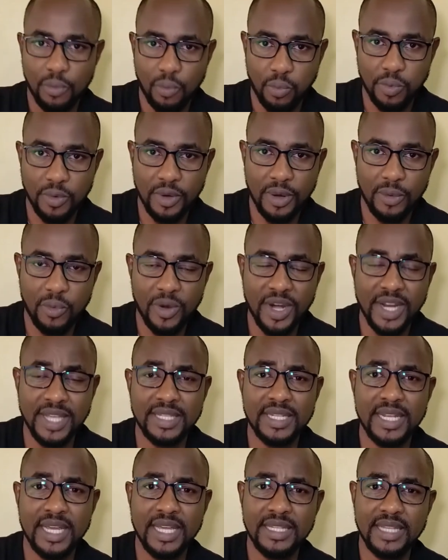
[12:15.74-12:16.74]

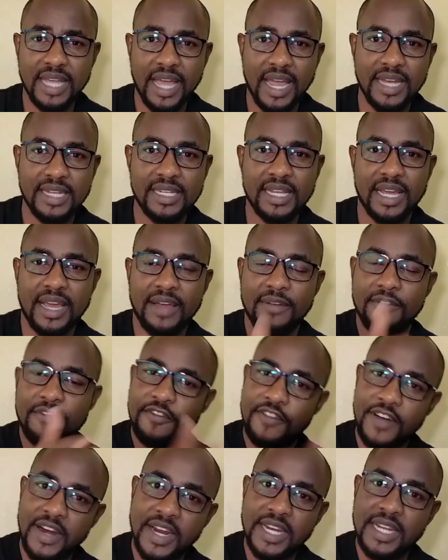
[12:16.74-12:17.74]
Wednesdays 8 a.m.,
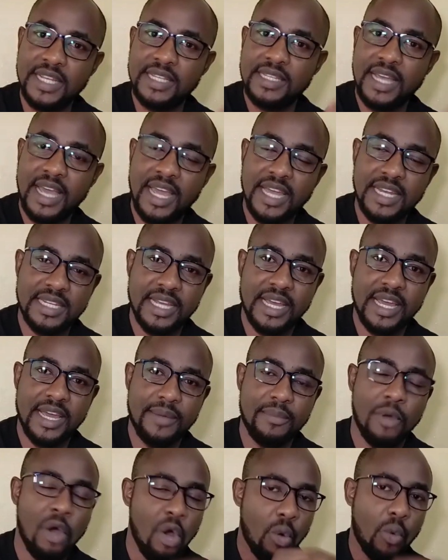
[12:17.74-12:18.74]
Fridays 8
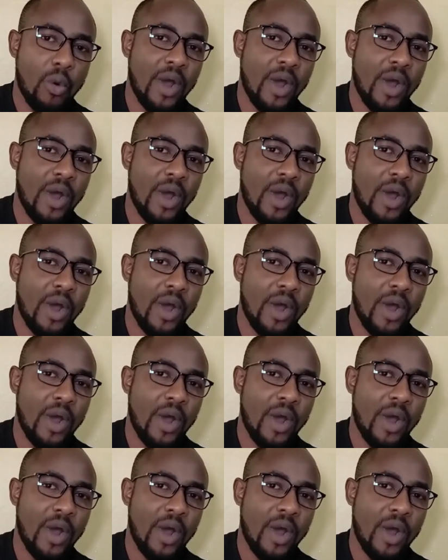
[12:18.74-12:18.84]
a.m.